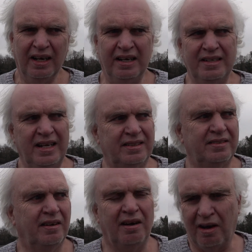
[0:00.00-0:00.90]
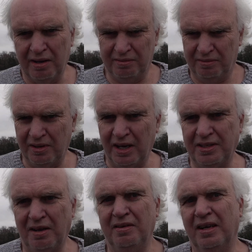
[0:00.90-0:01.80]
And yes, I
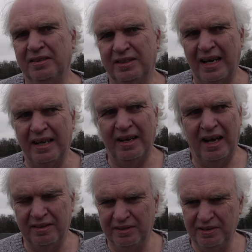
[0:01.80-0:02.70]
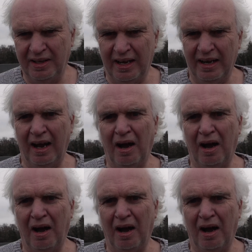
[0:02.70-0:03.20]
totally understand that, and I do get that.